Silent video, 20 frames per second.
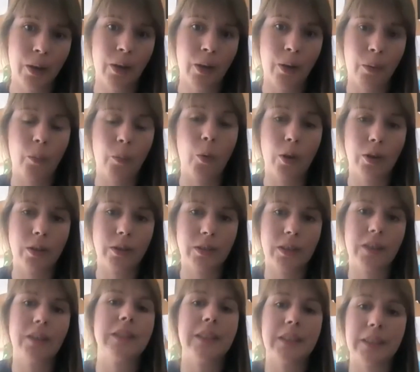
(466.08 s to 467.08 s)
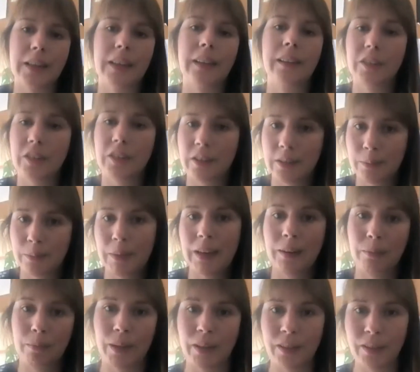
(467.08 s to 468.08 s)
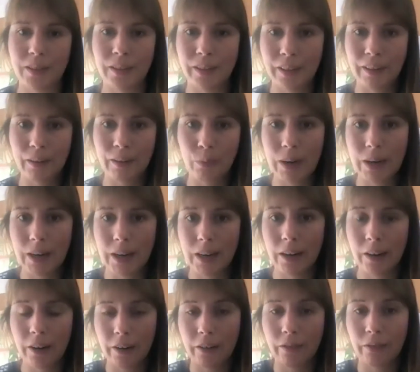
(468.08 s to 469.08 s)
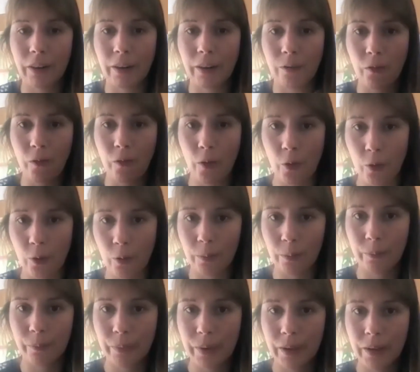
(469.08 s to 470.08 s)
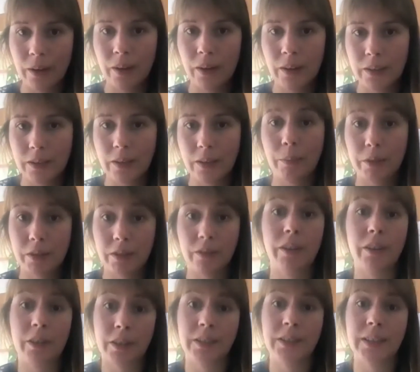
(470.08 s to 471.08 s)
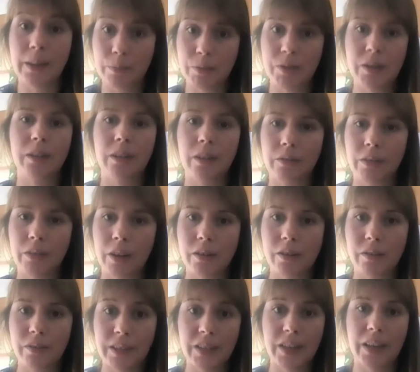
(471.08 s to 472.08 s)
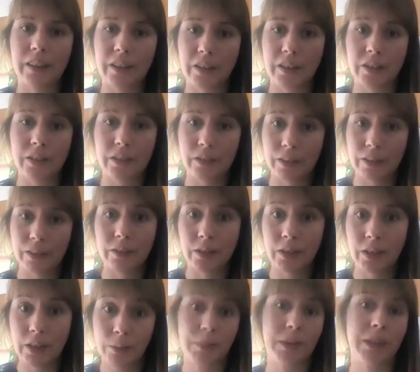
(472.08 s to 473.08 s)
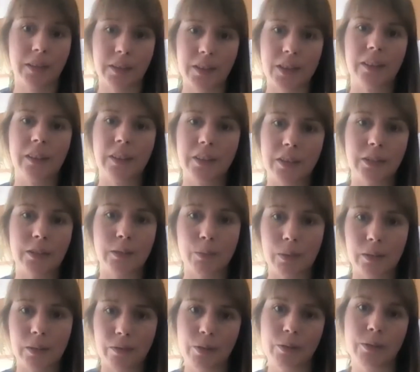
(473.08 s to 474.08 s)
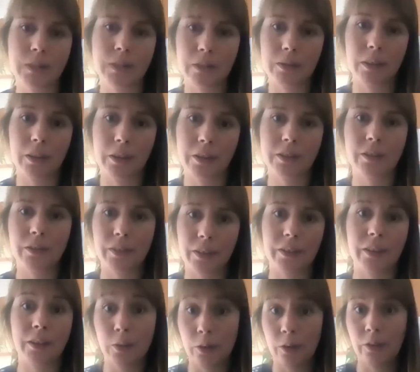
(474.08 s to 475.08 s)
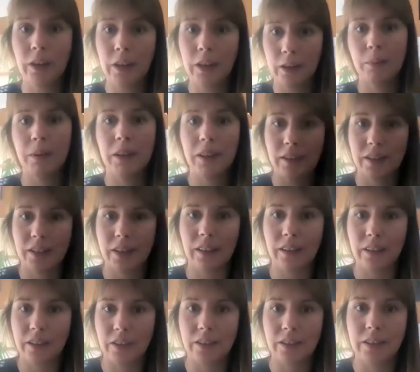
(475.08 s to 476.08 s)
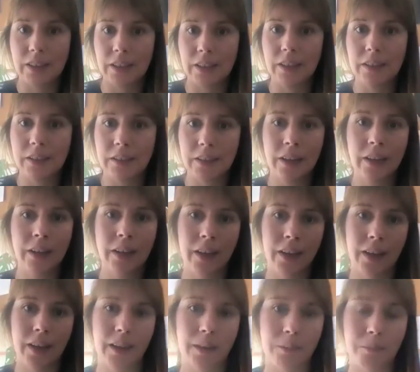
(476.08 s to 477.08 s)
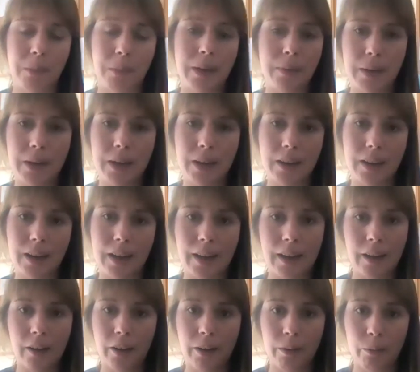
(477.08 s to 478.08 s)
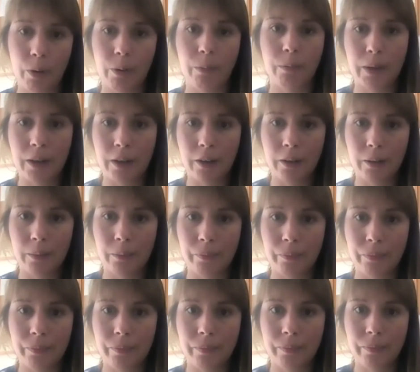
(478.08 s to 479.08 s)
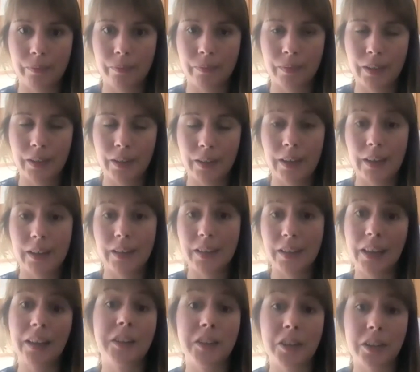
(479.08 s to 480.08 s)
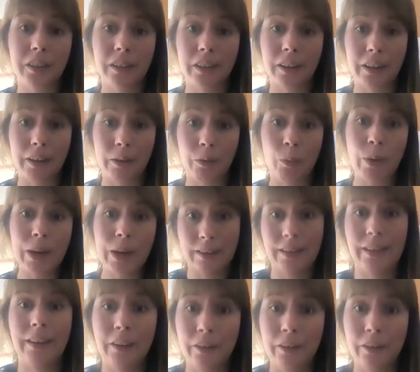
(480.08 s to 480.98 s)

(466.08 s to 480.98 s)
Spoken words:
what does intelligence mean, because like we kind of like form so much of our conception of kind of intelligence around human intelligence, when of course there are loads of other non-human intelligences. And maybe AI won't become intelligent like we think of